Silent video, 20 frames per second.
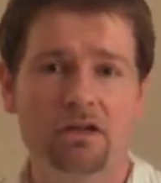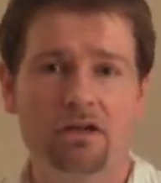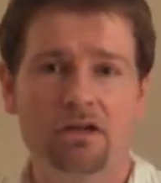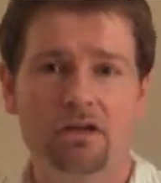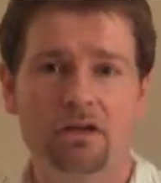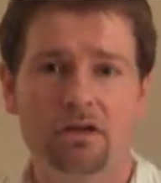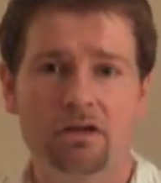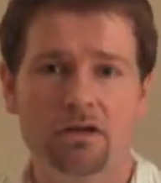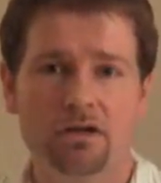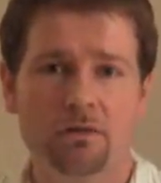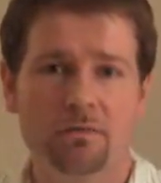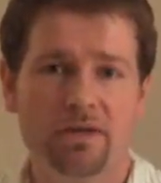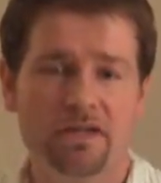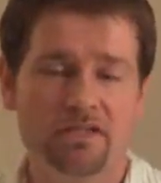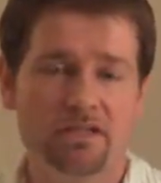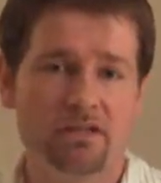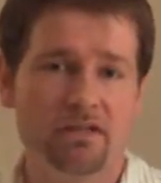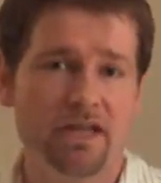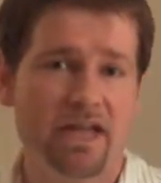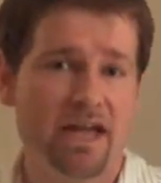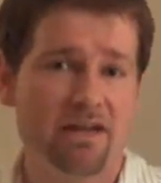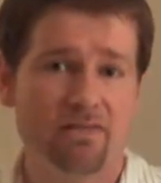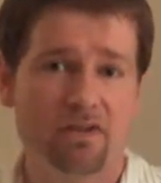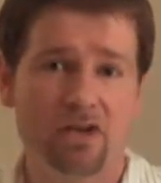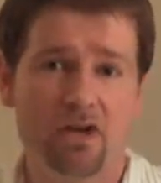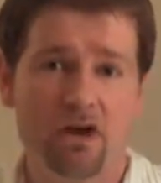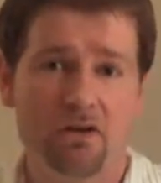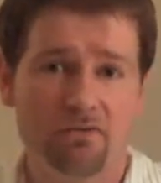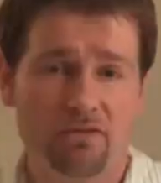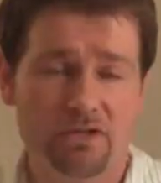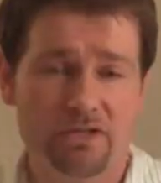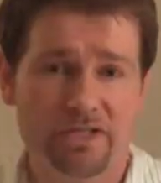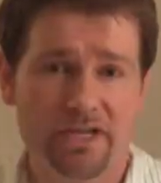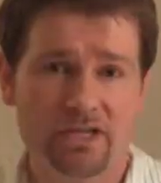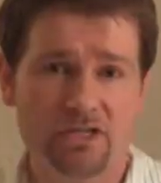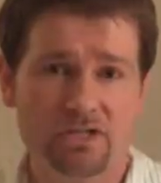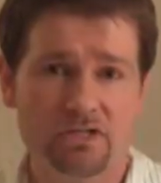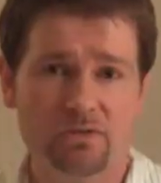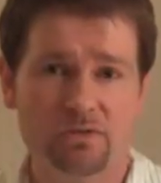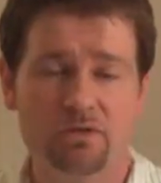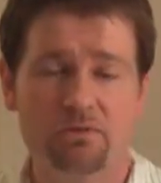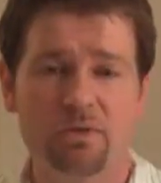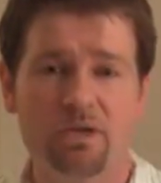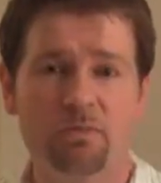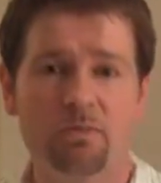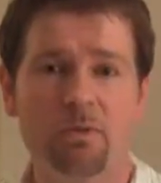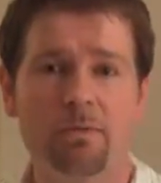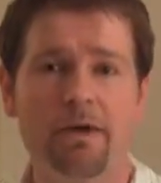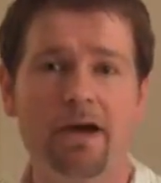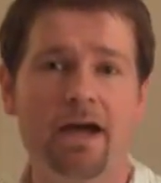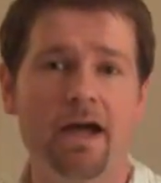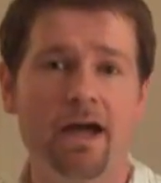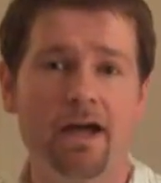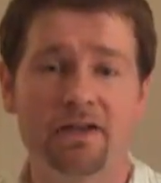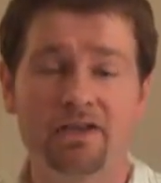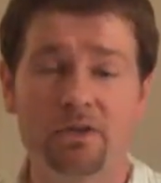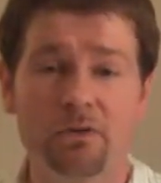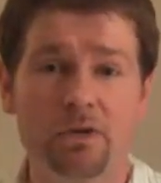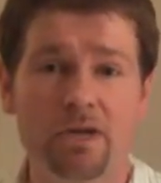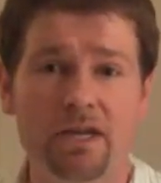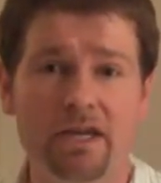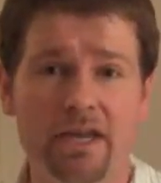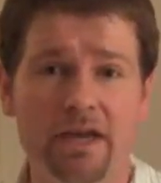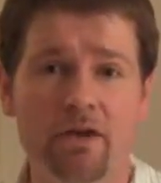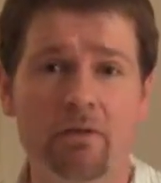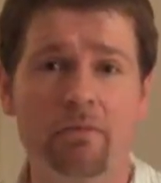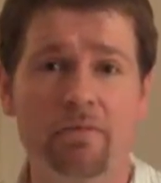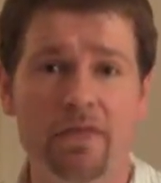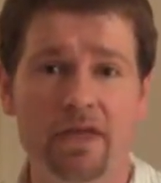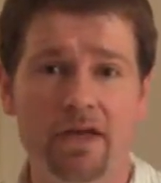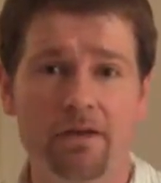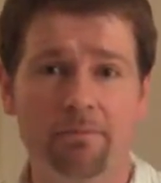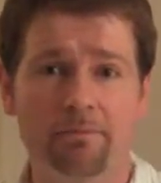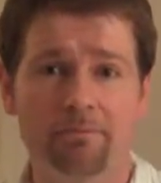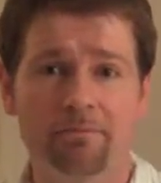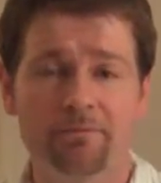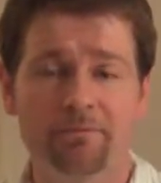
you're basically having conversations with people about how you can help them.